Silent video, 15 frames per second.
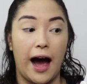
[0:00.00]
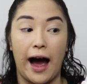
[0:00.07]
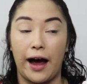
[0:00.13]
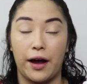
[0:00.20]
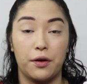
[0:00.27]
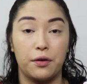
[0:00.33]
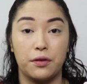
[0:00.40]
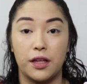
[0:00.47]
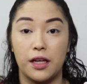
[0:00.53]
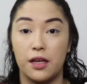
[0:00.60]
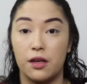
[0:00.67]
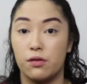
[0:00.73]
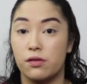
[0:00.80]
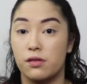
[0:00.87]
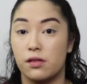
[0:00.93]
I
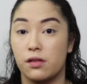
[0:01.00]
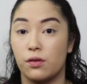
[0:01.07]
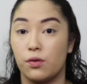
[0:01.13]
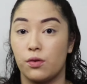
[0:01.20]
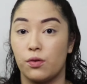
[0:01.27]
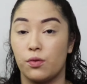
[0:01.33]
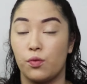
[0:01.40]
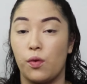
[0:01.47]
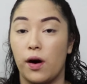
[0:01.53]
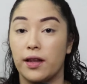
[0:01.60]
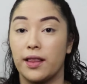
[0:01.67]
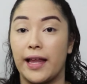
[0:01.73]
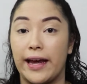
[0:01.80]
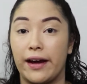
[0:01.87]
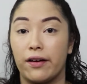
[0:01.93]
only used
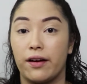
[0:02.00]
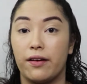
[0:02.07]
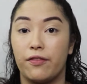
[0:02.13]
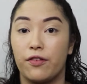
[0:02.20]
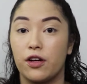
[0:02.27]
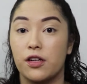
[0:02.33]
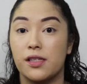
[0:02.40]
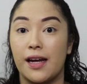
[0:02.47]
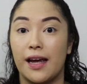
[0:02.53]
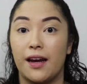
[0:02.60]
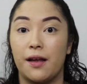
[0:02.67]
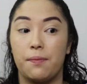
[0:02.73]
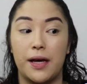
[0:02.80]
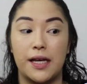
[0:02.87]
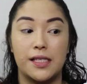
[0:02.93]
one layer at first and
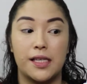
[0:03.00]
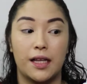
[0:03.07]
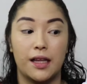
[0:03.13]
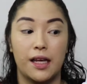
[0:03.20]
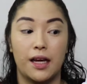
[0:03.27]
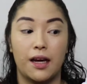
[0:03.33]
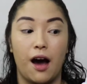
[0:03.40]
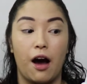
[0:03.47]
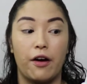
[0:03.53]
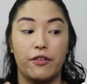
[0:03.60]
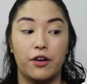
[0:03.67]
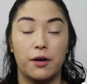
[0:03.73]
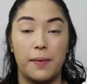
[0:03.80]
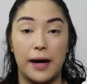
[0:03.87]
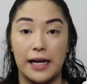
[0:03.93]
it basically
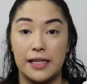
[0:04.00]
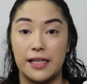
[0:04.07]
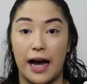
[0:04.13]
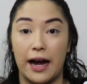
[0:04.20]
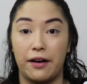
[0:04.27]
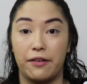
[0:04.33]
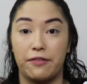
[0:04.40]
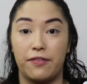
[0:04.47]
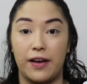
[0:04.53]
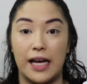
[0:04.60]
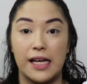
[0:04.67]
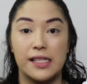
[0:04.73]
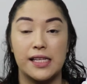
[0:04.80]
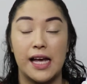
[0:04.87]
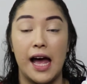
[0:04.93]
covered my entire
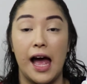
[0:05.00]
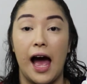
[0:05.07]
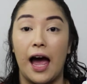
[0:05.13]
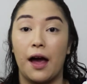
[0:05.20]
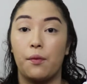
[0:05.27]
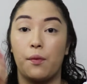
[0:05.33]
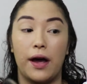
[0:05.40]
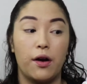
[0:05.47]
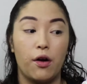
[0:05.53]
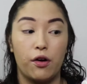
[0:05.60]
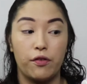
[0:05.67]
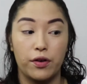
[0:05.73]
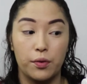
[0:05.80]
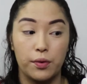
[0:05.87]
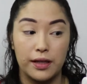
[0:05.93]
face. I went
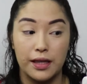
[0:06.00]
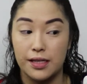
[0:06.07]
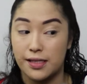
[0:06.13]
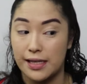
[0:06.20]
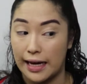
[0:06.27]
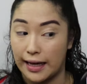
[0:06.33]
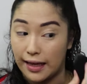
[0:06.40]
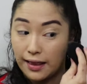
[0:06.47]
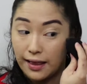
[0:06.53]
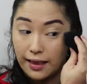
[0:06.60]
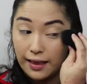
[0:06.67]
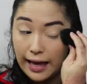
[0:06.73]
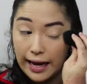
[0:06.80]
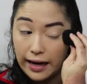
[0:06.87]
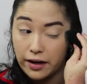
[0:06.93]
over with a second
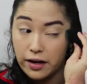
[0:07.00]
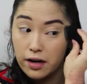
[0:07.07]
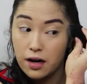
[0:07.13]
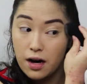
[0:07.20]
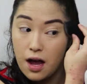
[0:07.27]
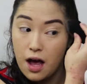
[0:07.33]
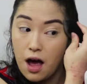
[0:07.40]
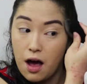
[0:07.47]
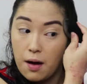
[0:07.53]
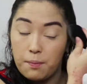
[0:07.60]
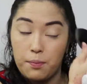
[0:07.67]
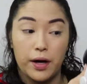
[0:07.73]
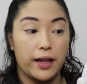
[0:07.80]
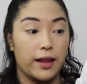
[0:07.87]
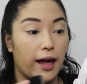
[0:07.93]
layer,
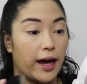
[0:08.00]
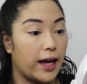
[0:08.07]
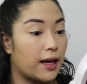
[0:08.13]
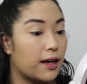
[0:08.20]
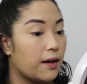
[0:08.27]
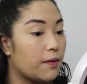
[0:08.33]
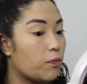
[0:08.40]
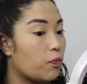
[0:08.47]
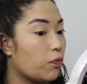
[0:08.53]
but like